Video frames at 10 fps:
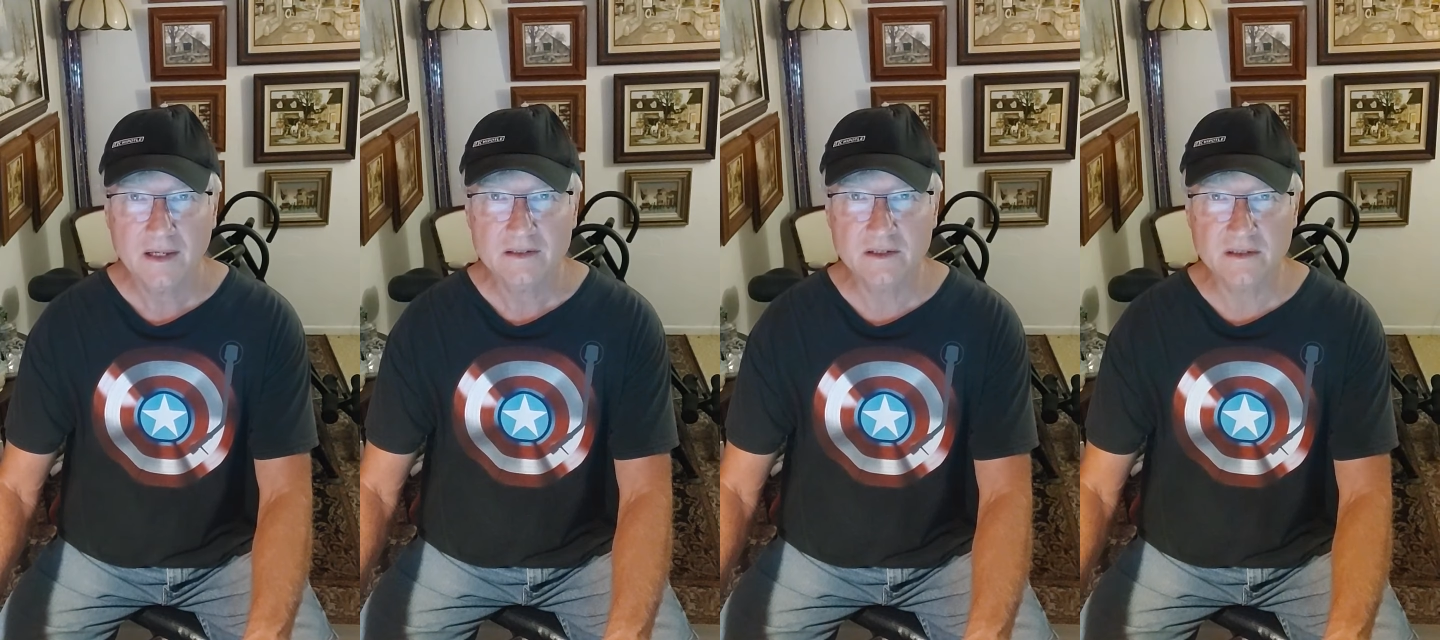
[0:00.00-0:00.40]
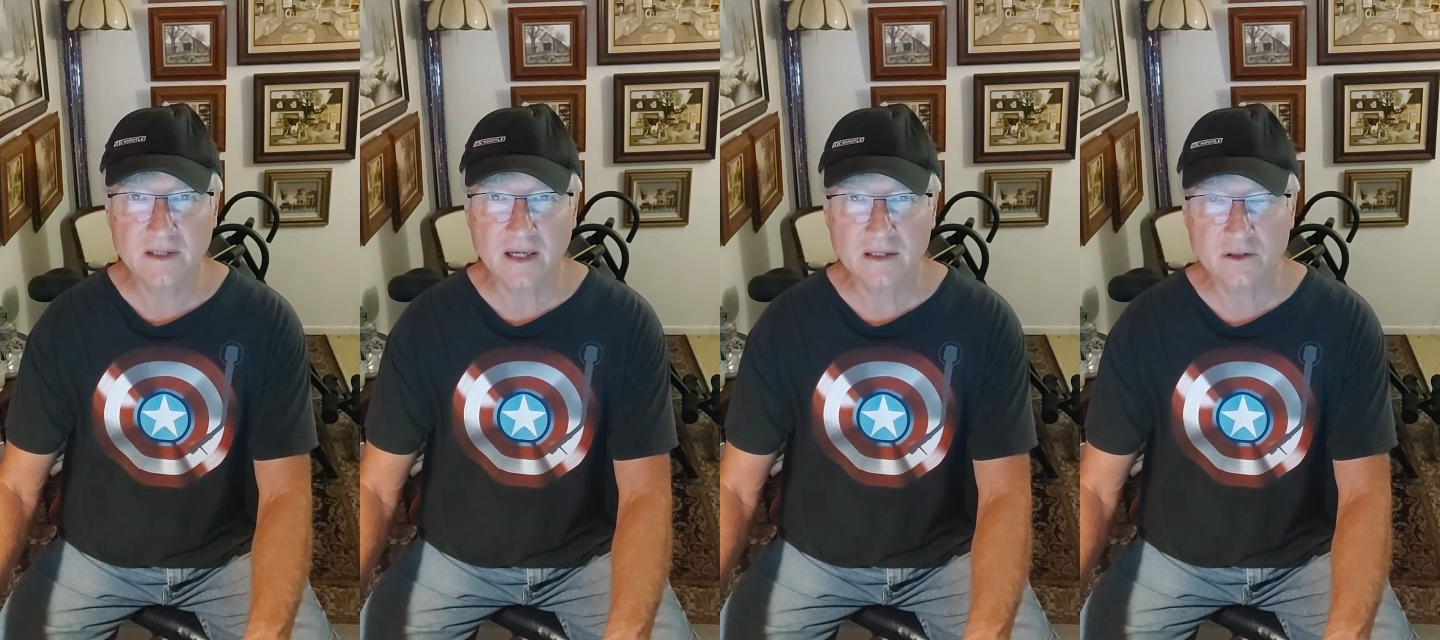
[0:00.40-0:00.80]
It says
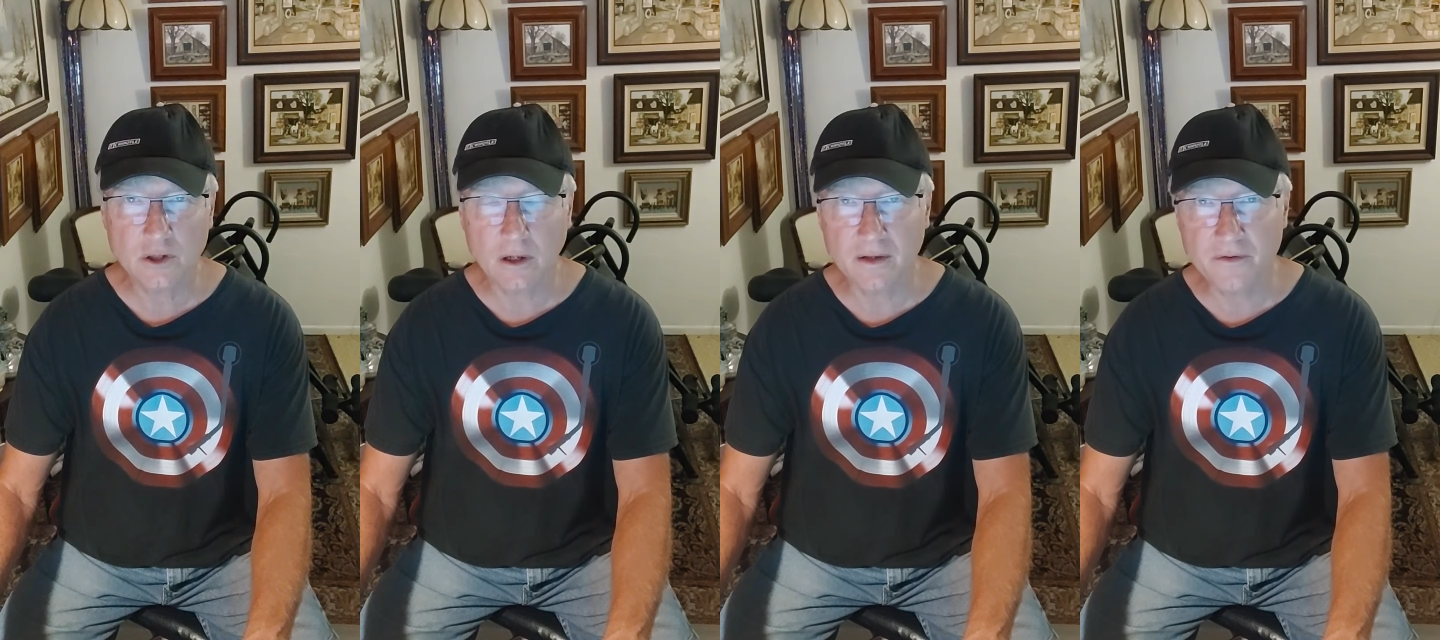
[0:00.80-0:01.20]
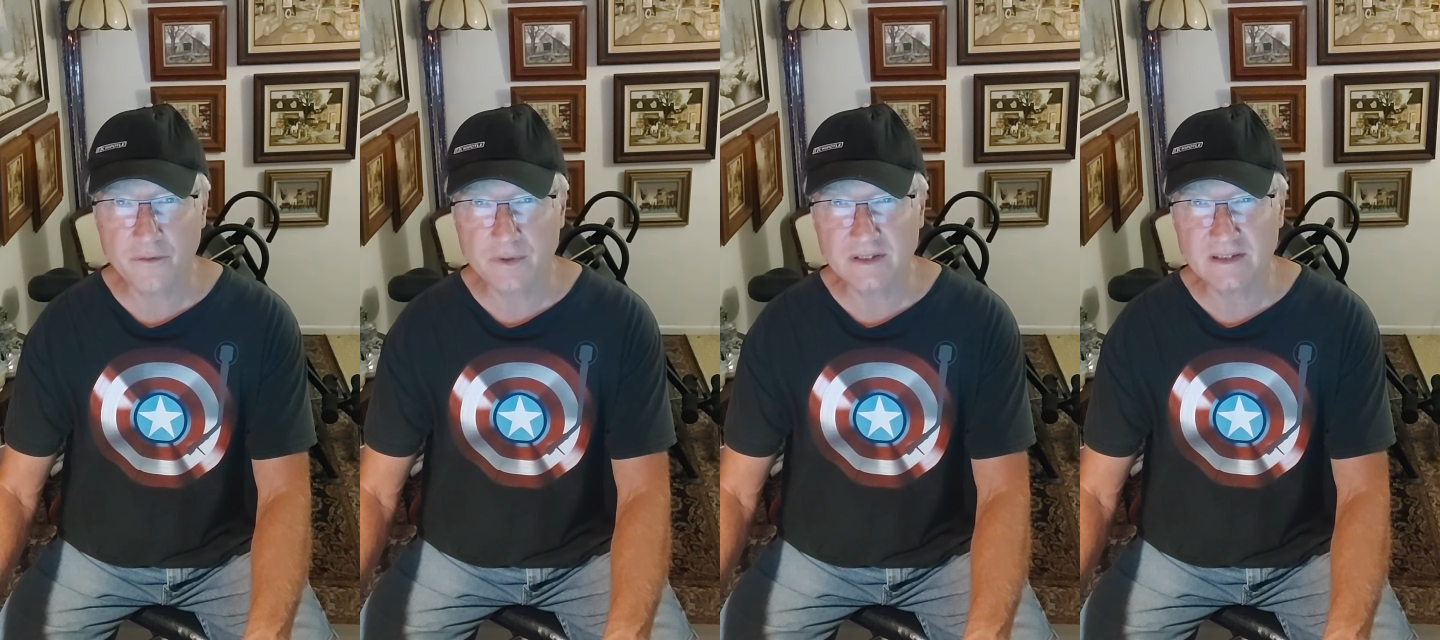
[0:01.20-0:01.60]
that in John
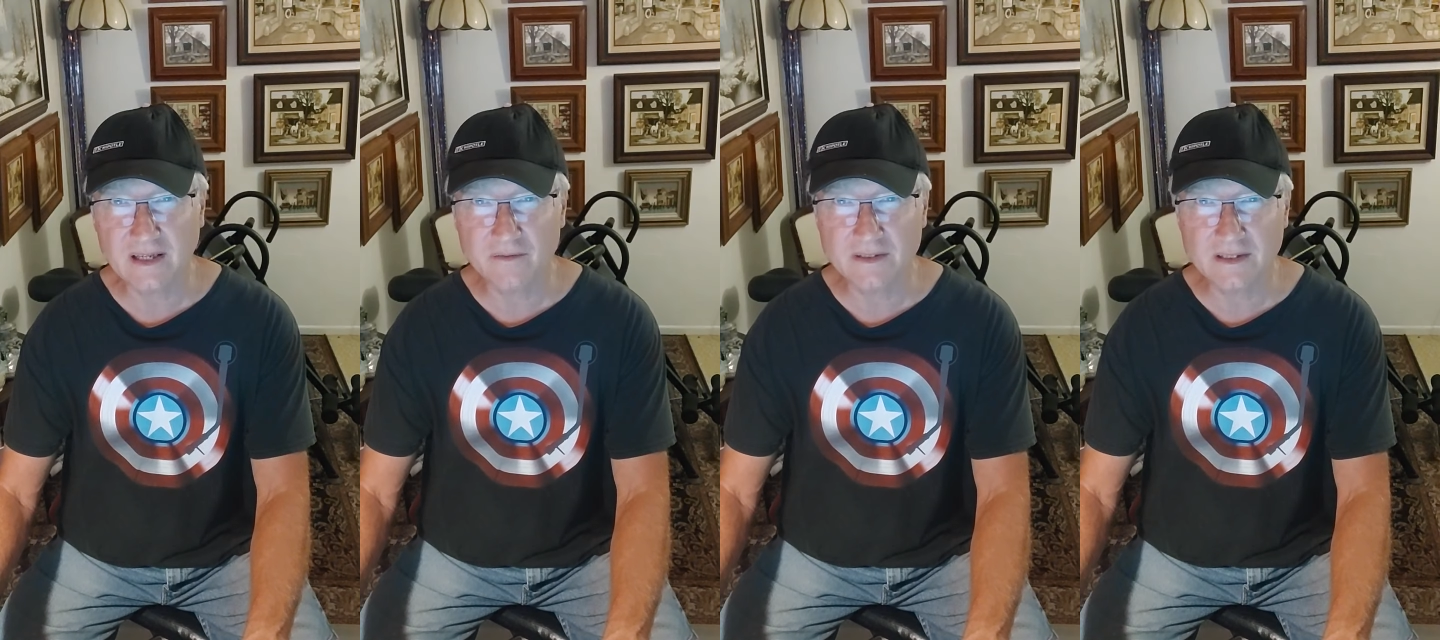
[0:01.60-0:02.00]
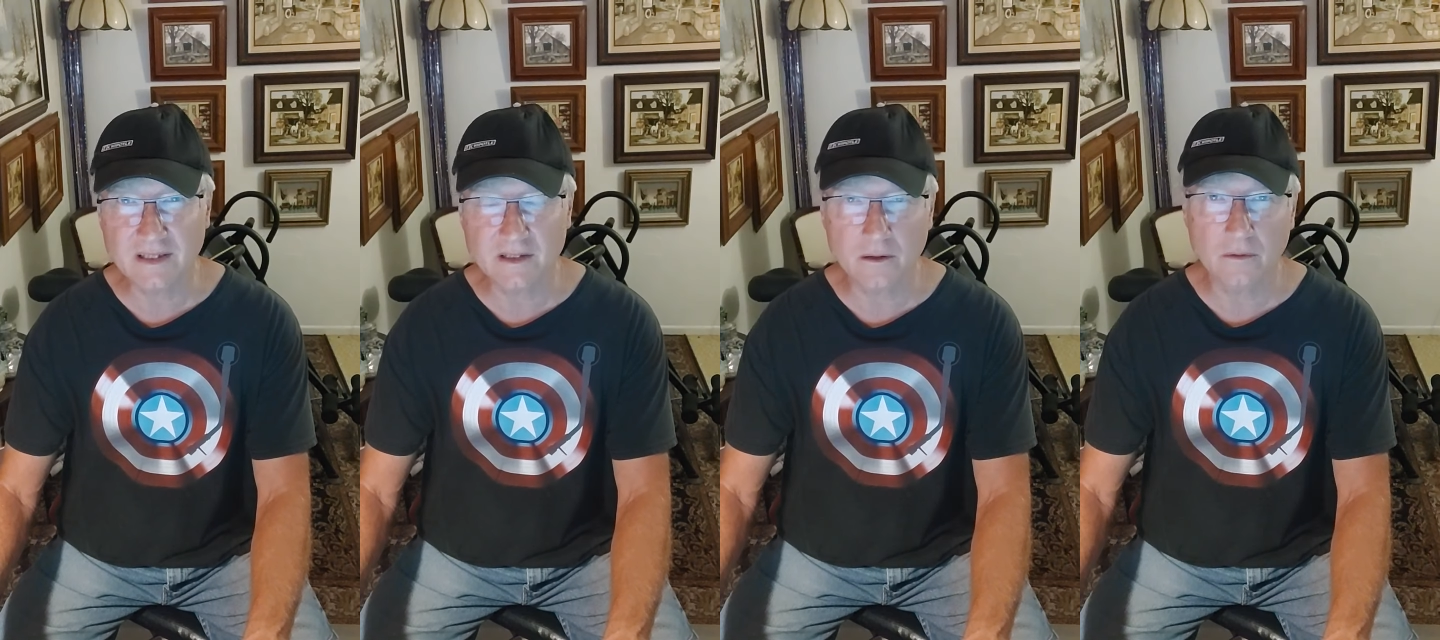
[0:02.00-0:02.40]
3
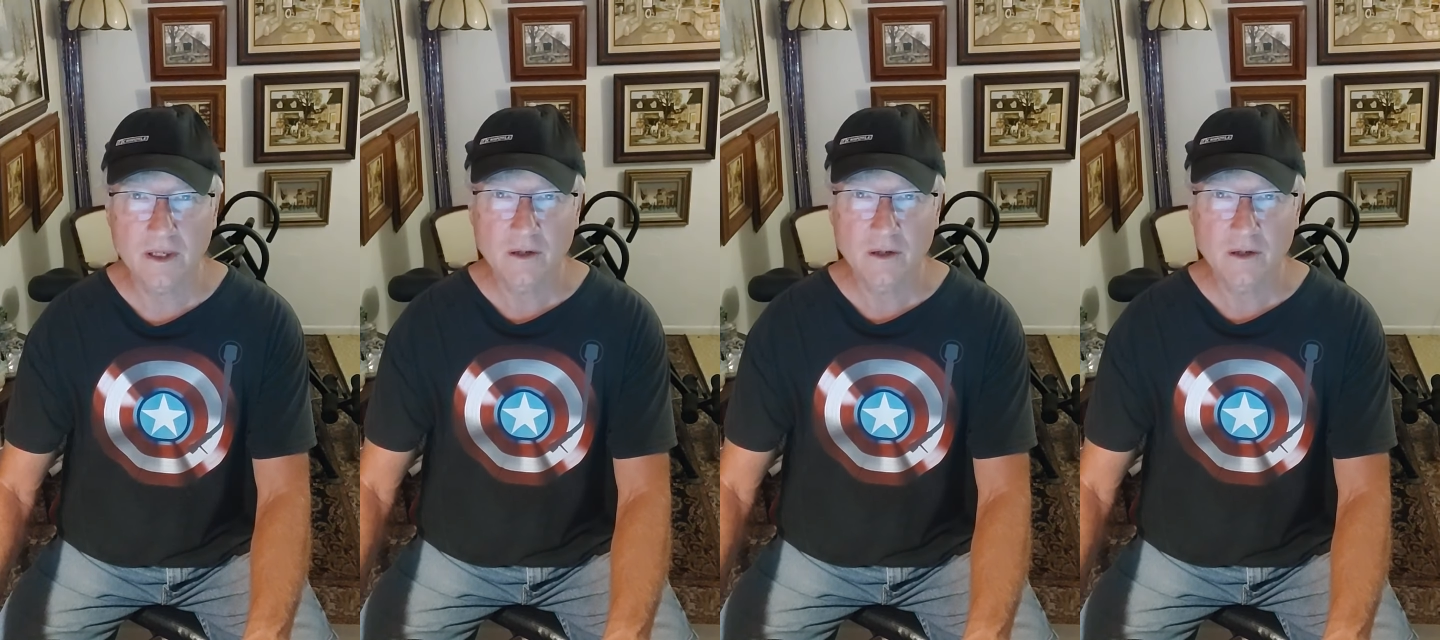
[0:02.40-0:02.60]
17. You know,